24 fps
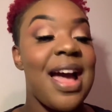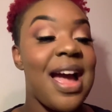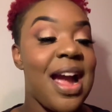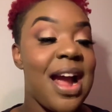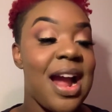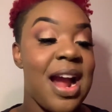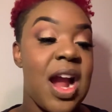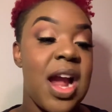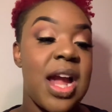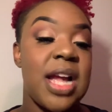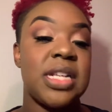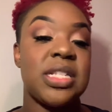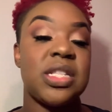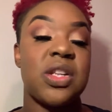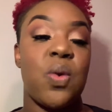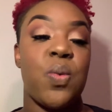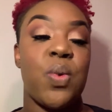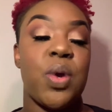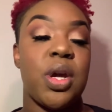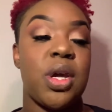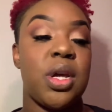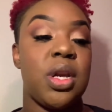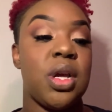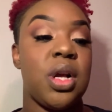all right, so
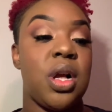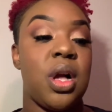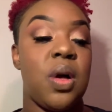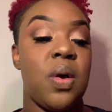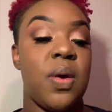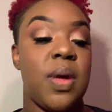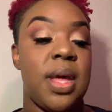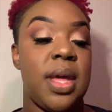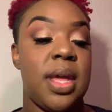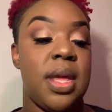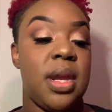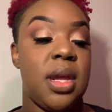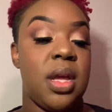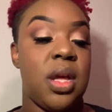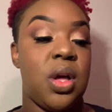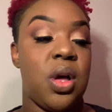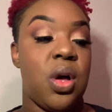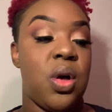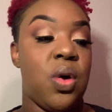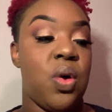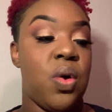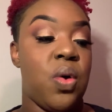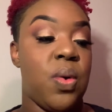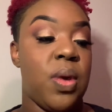we're gonna go ahead and
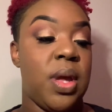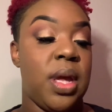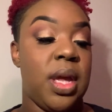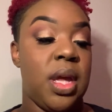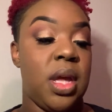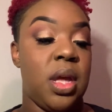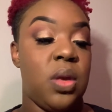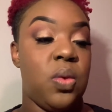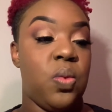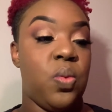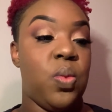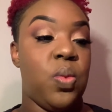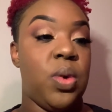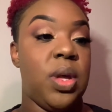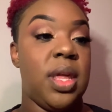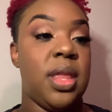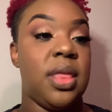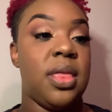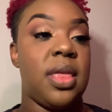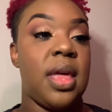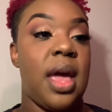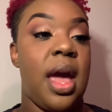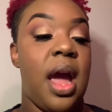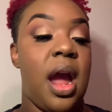go in with
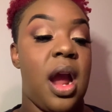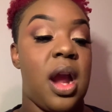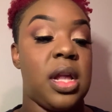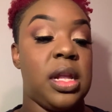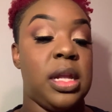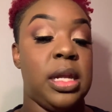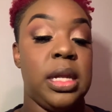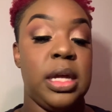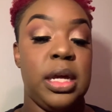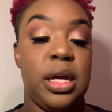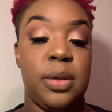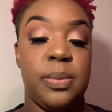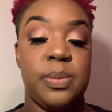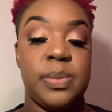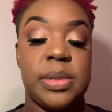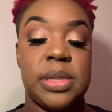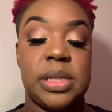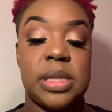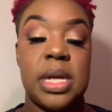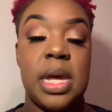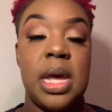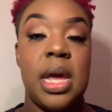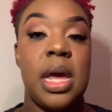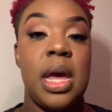our lips.
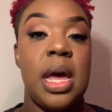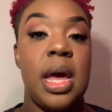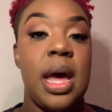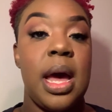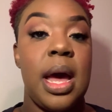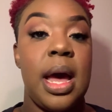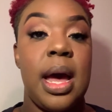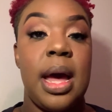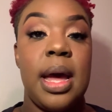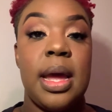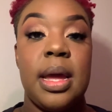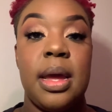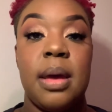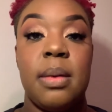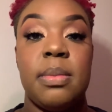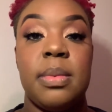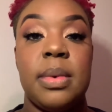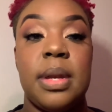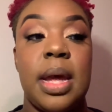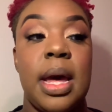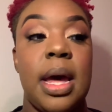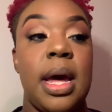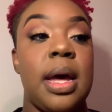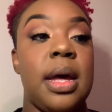I am
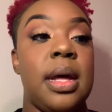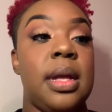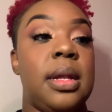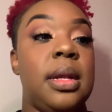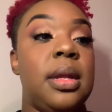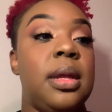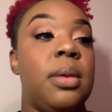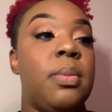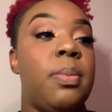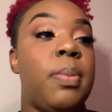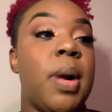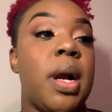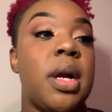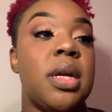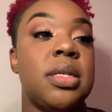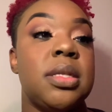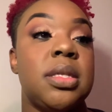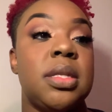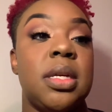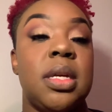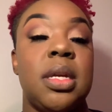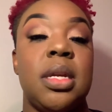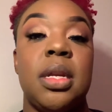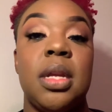not a lip
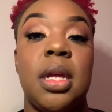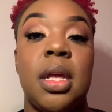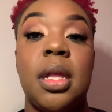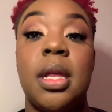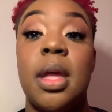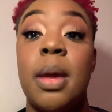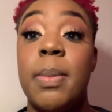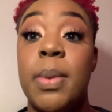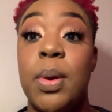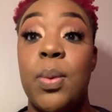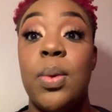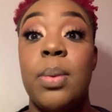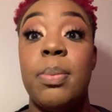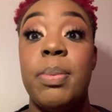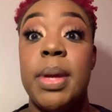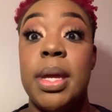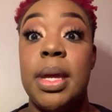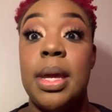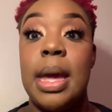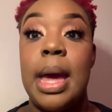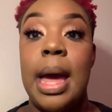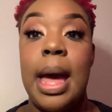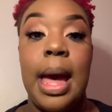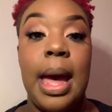person. Let me
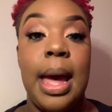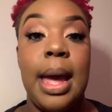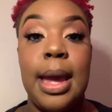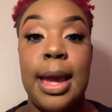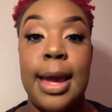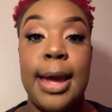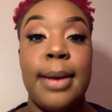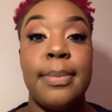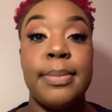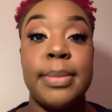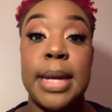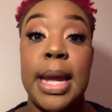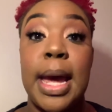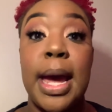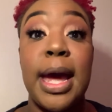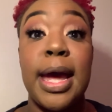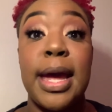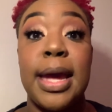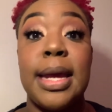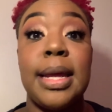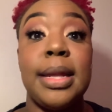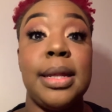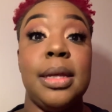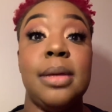repeat, I am not
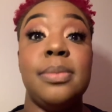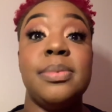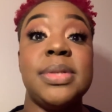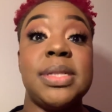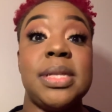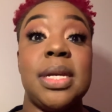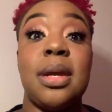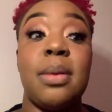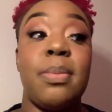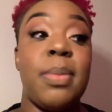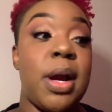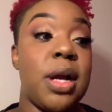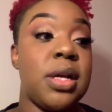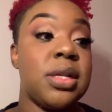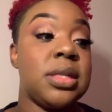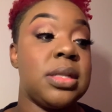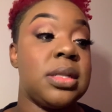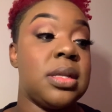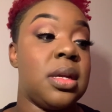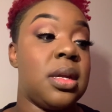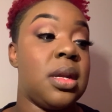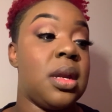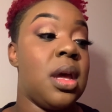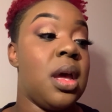a lipstick
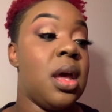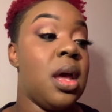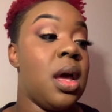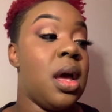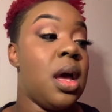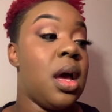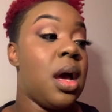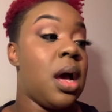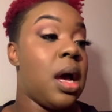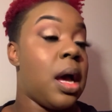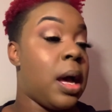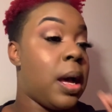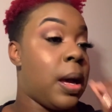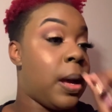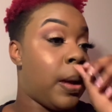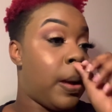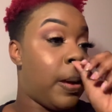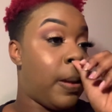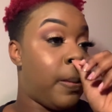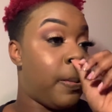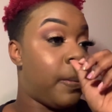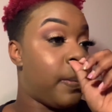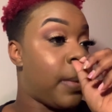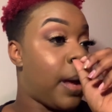person.
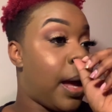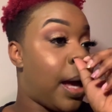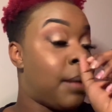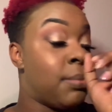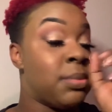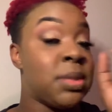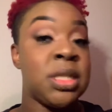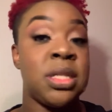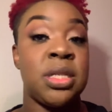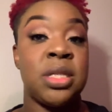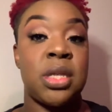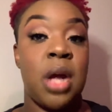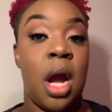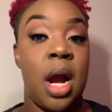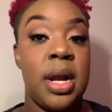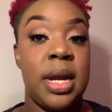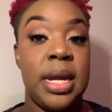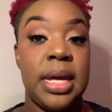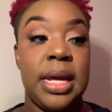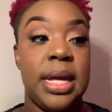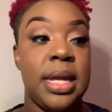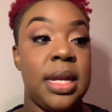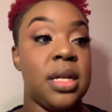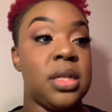I'm just starting to
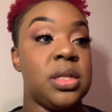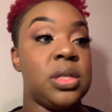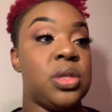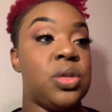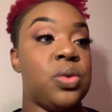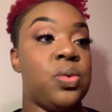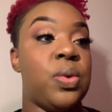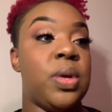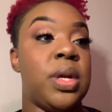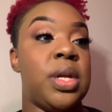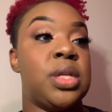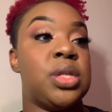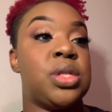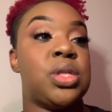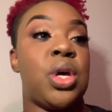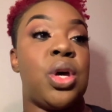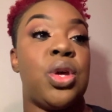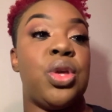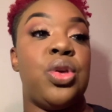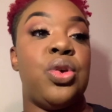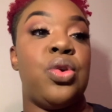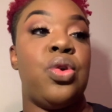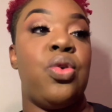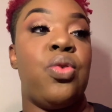get into it, so
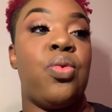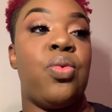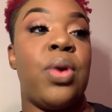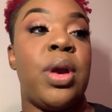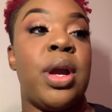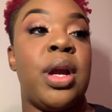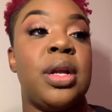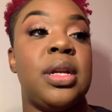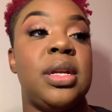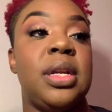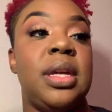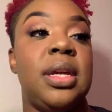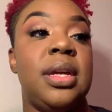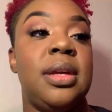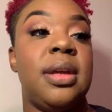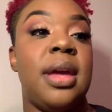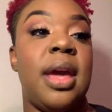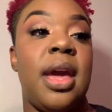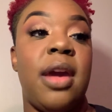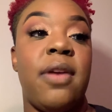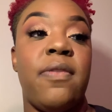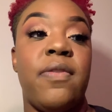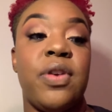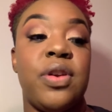you'll rarely
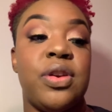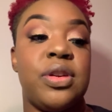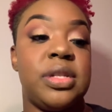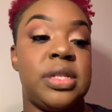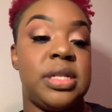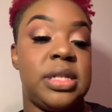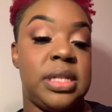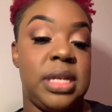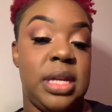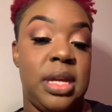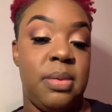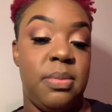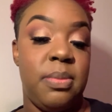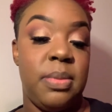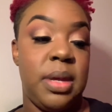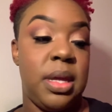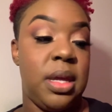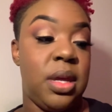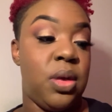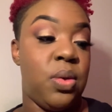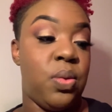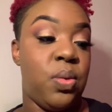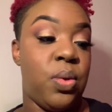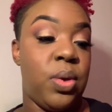ever see
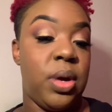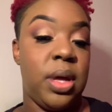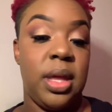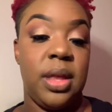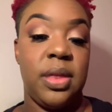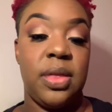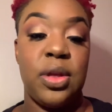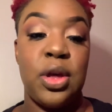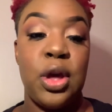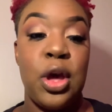me with